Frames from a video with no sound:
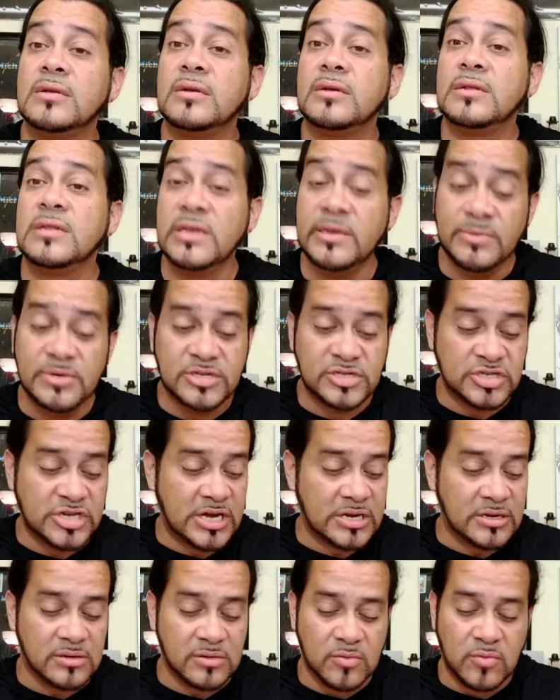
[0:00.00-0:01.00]
Levi's
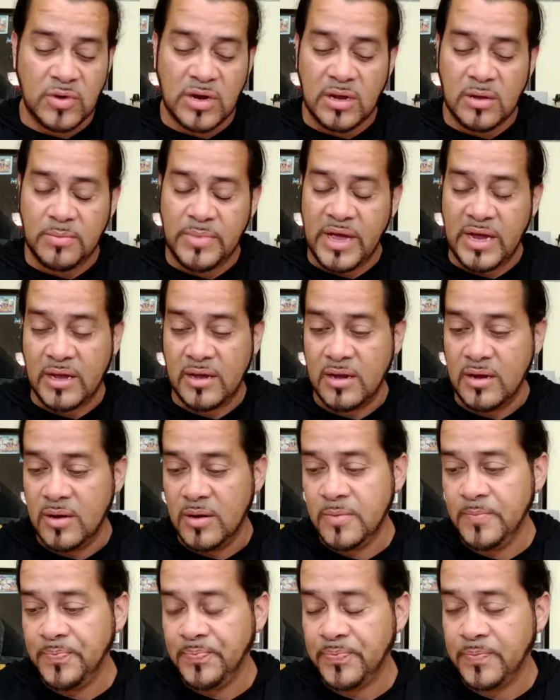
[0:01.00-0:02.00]
channel a while back
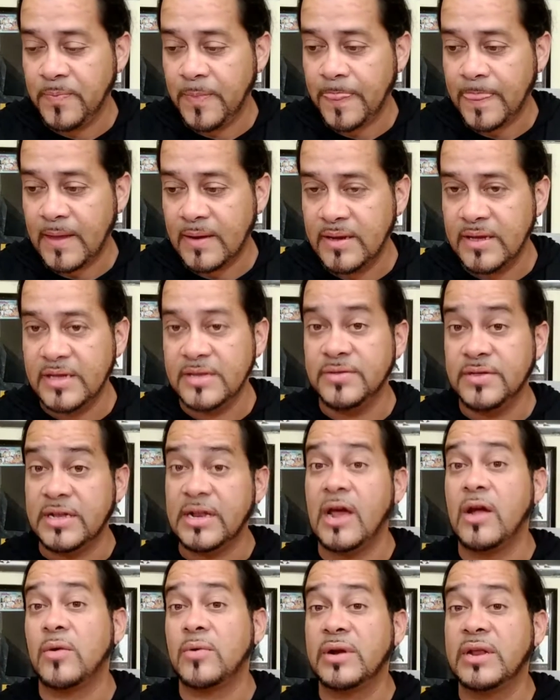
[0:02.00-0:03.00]
ago and then
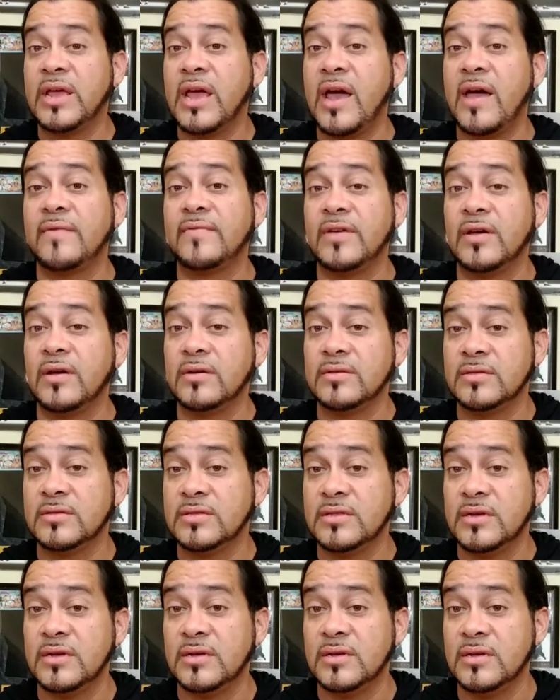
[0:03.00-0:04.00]
I already have the
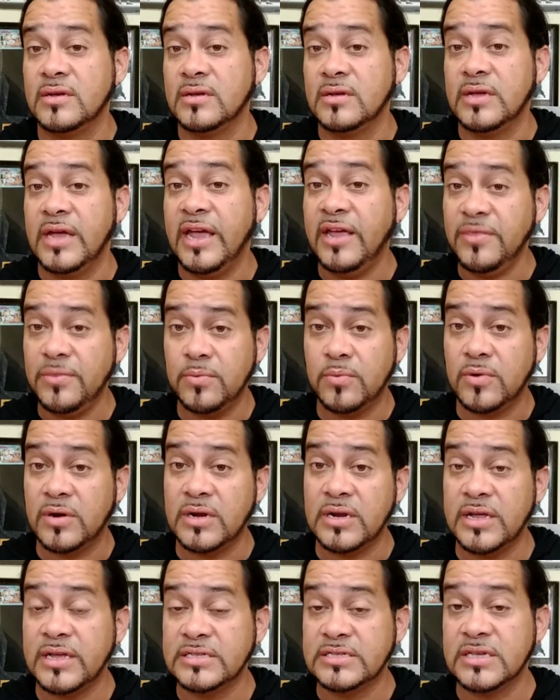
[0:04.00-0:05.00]
the eighth
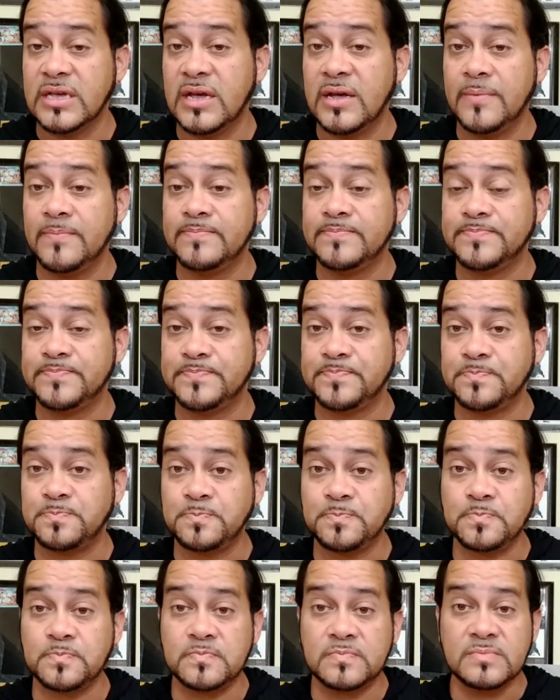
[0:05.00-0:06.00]
one. It's um,
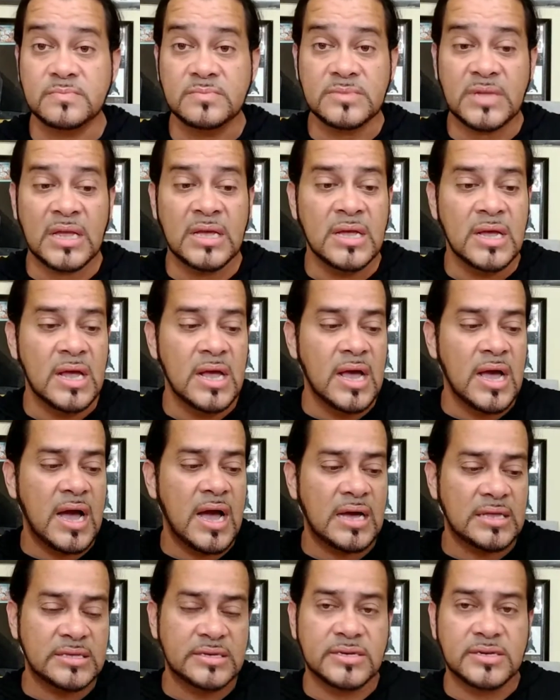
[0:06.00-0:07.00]

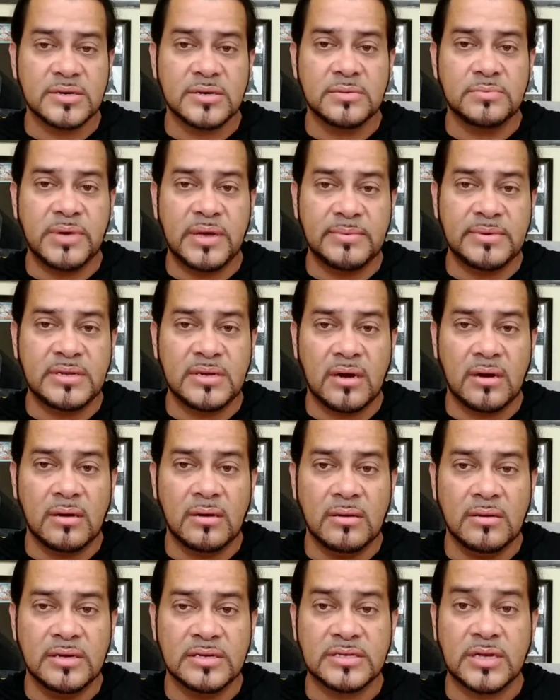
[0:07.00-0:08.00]
a little baby
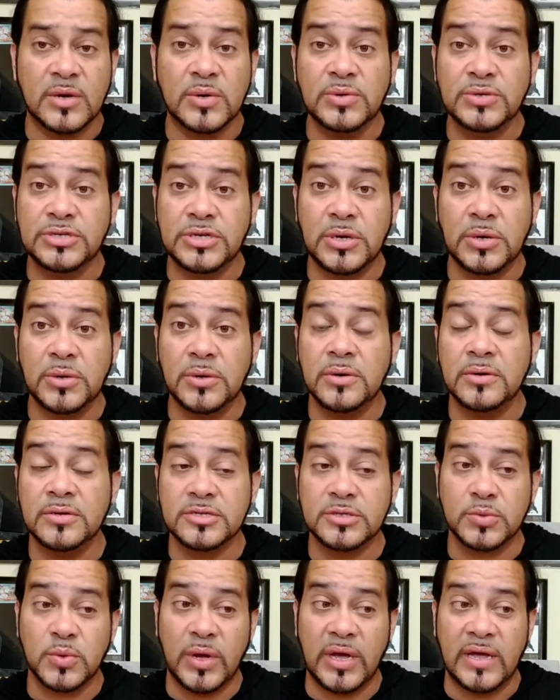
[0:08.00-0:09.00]
doll. It's a Hujoo
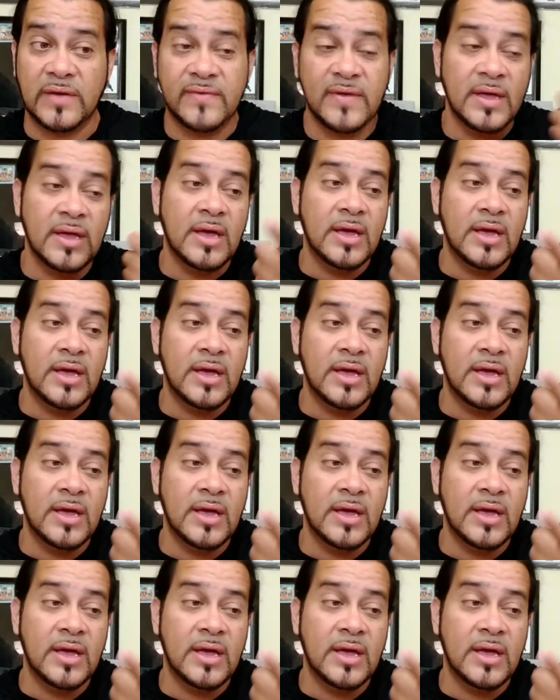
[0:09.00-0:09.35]
Swave.